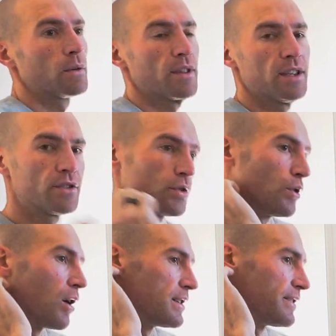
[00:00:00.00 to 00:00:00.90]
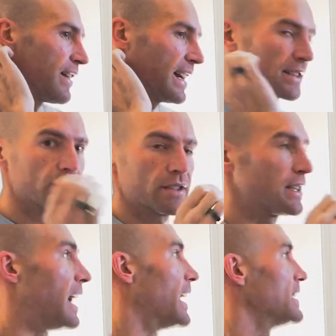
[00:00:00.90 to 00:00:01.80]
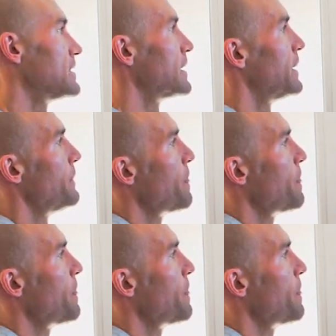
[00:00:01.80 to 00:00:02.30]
within 2 hours of exercise,